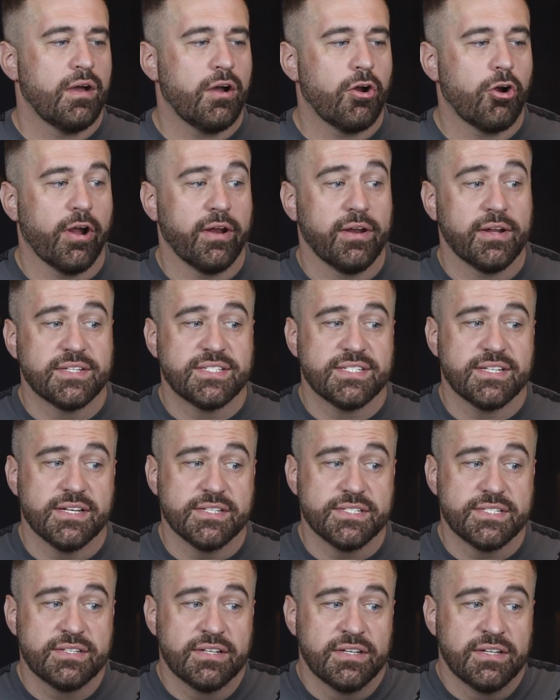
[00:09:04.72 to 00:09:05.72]
All right, it
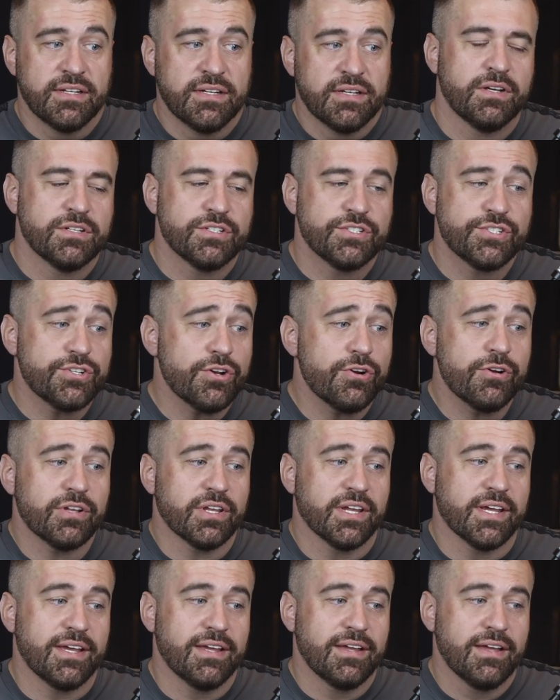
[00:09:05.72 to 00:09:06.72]
says,
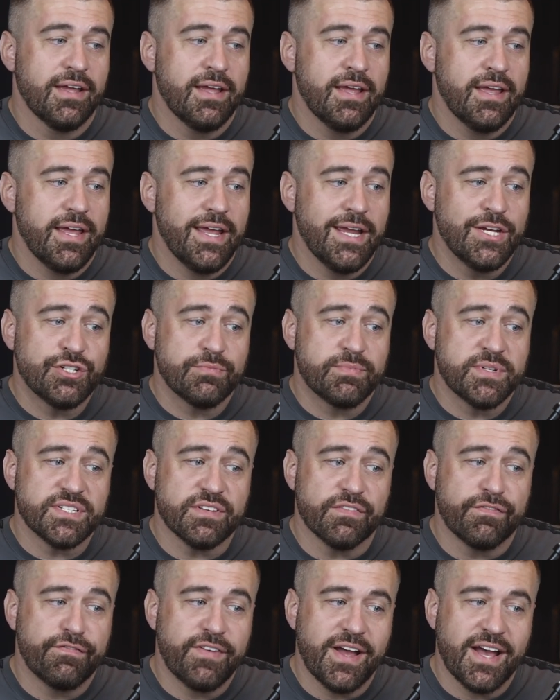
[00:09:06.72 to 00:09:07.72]
certainly, Egypt is
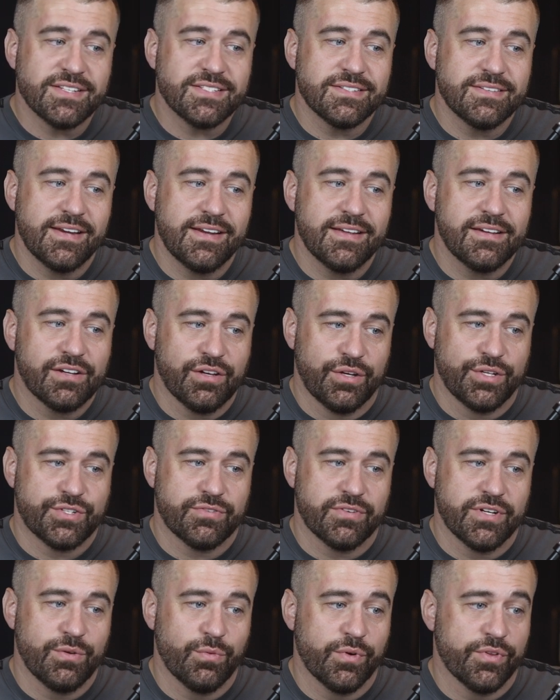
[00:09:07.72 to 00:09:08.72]
a fascinating
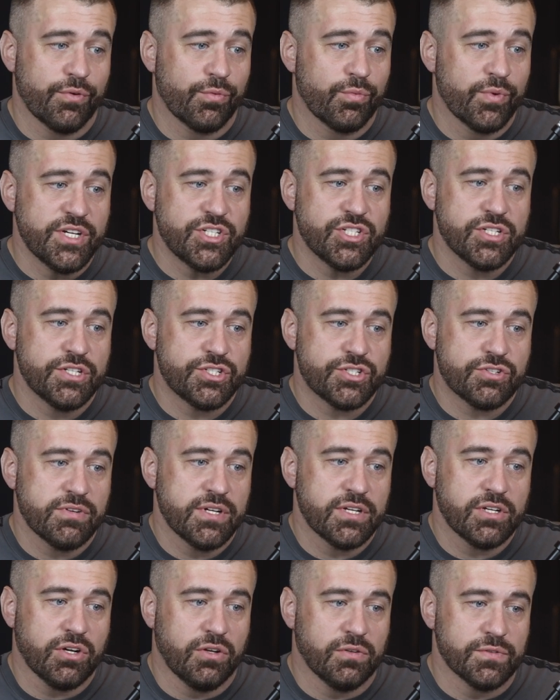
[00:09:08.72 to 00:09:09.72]
country with a rich history
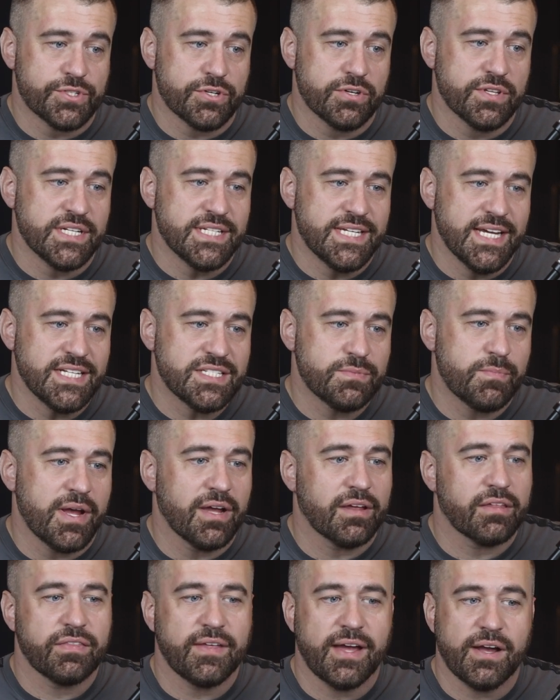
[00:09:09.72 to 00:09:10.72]
and culture that dates
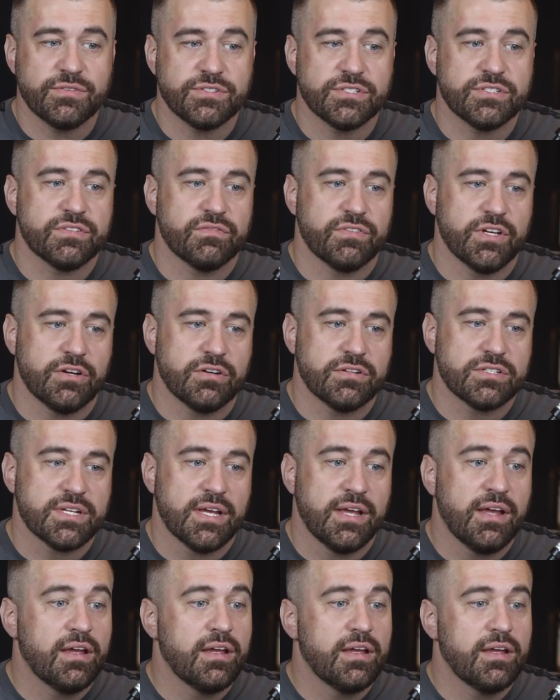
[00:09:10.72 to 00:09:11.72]
back thousands of years.
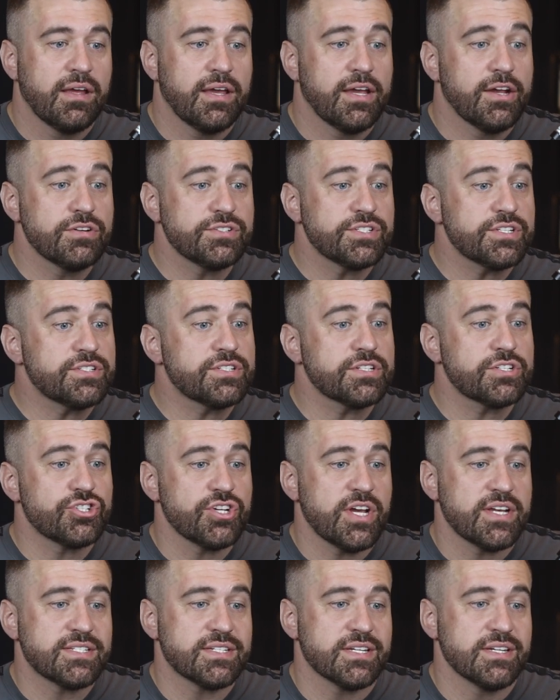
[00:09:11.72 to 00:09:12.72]
Here's a
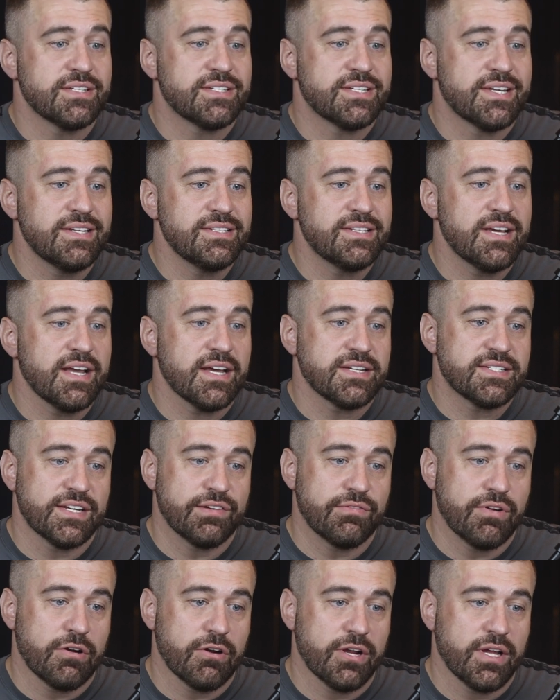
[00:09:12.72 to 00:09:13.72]
suggested 10 day
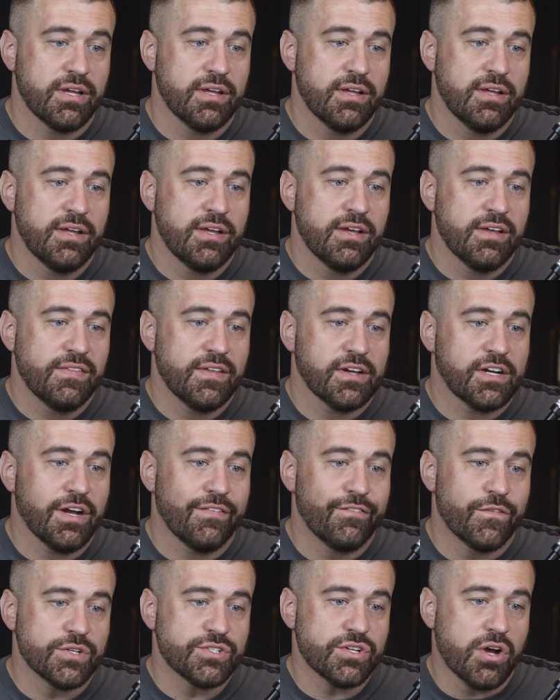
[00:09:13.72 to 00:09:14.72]
itinerary that
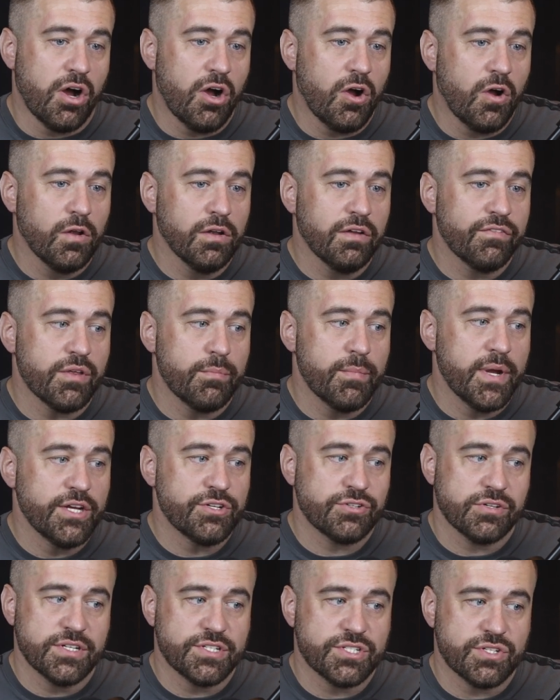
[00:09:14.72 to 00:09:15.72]
covers all of the
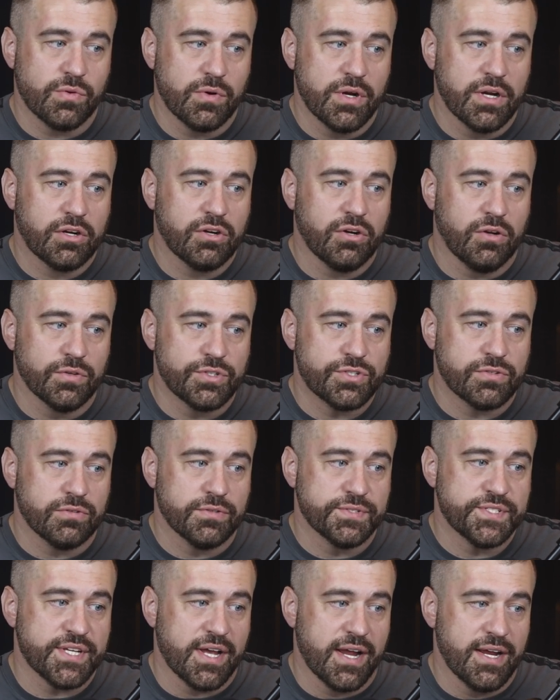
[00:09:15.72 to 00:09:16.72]
major historic
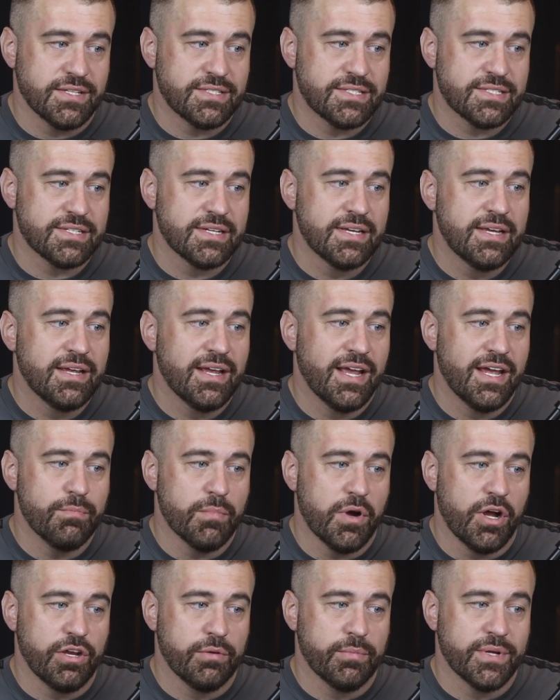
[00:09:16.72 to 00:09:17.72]
cultural sites and
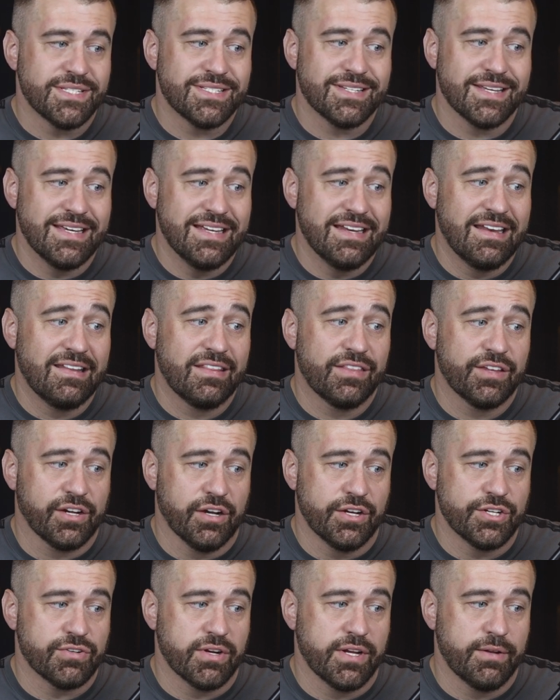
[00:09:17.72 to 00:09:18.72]
monuments in the
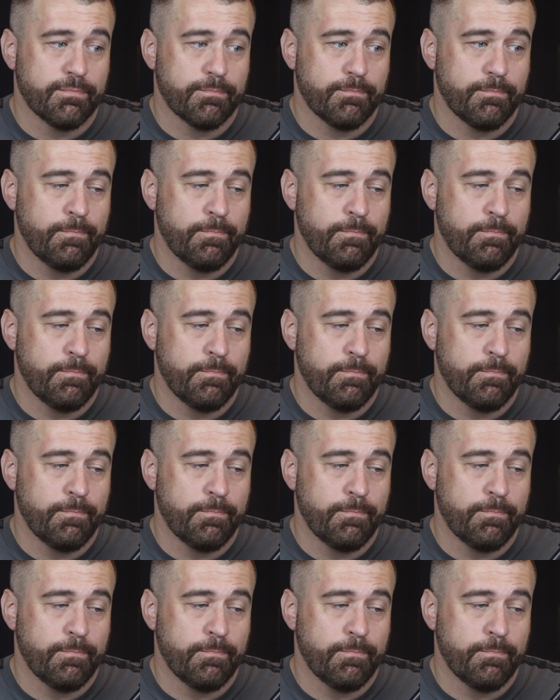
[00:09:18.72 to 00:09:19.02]
country.